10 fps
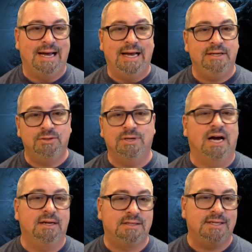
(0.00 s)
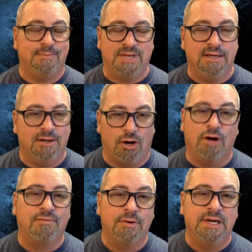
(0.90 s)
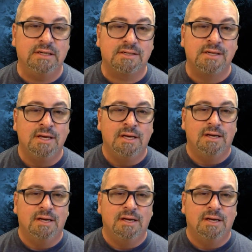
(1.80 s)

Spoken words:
I do not accept any offerings